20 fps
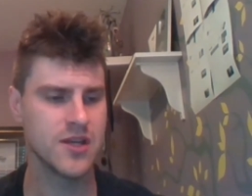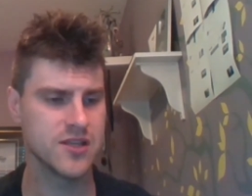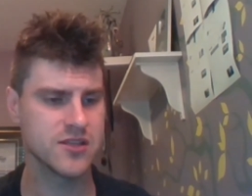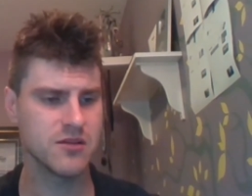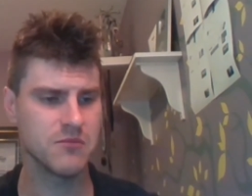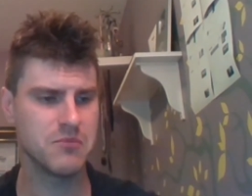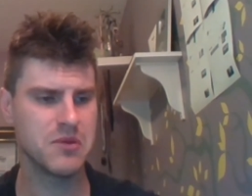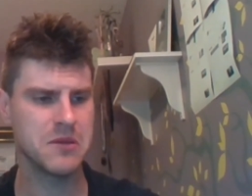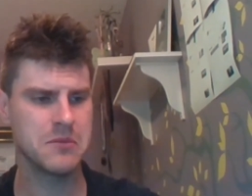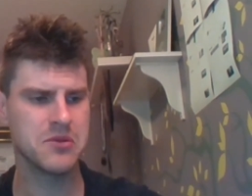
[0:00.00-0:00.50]

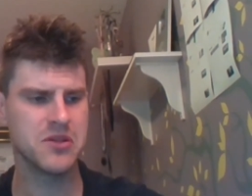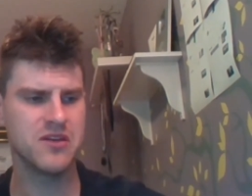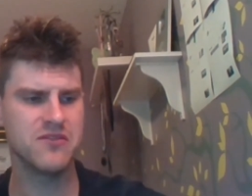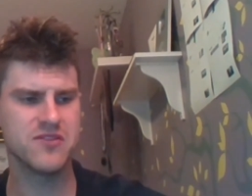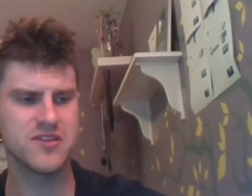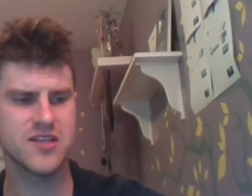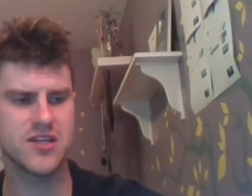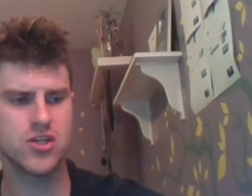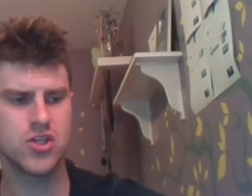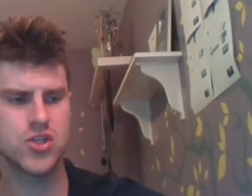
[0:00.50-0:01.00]
Some people
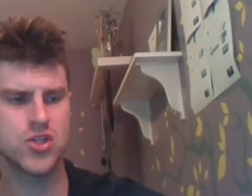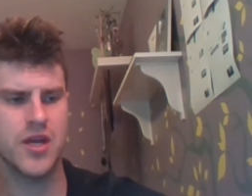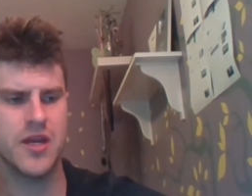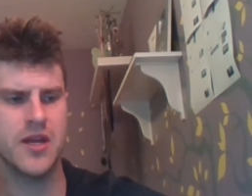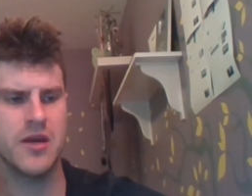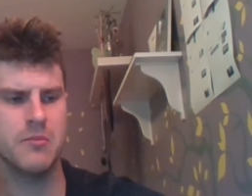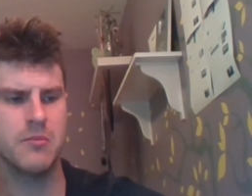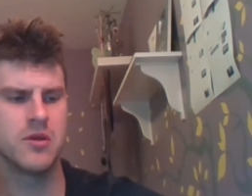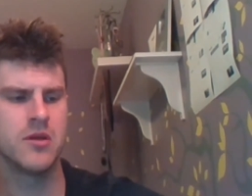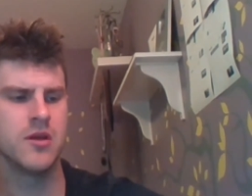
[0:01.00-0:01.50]
even say, shut
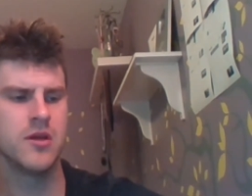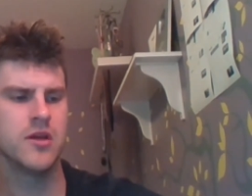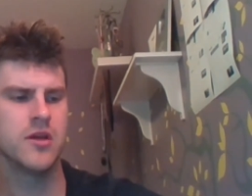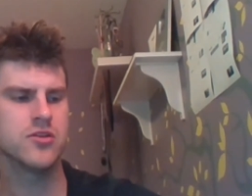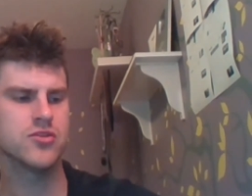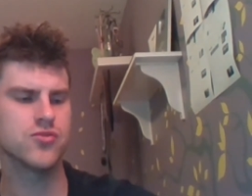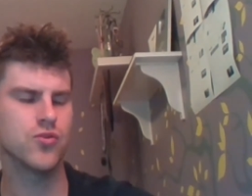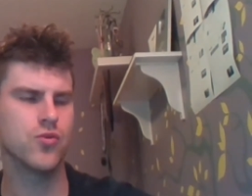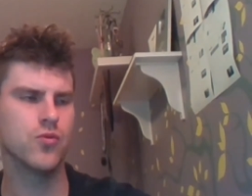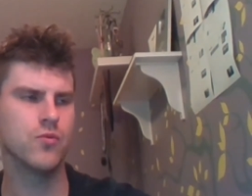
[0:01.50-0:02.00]
up.
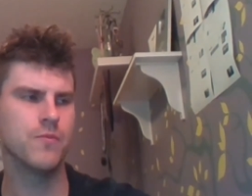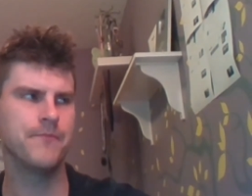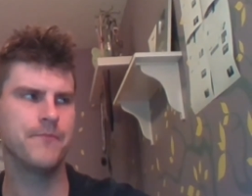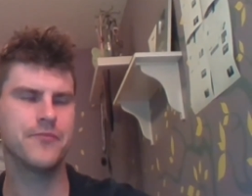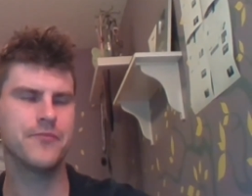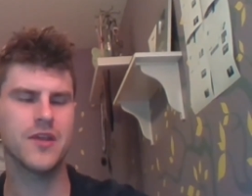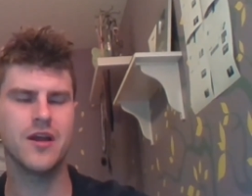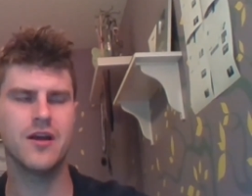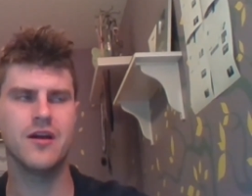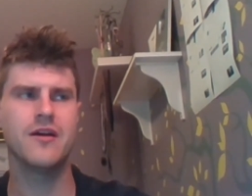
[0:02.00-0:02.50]
So,
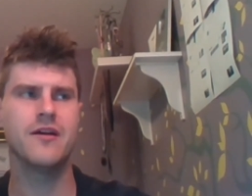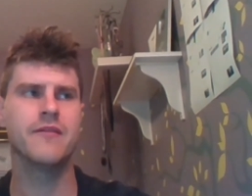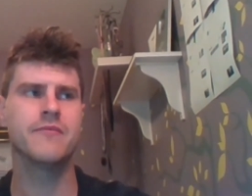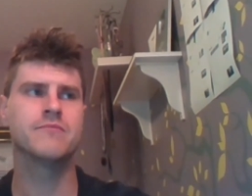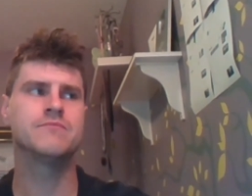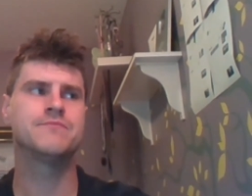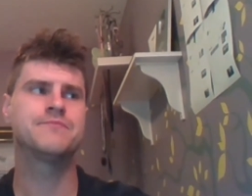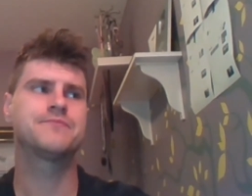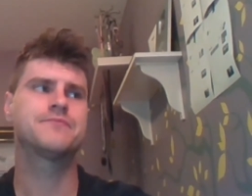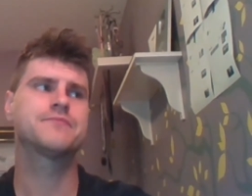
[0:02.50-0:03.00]
um,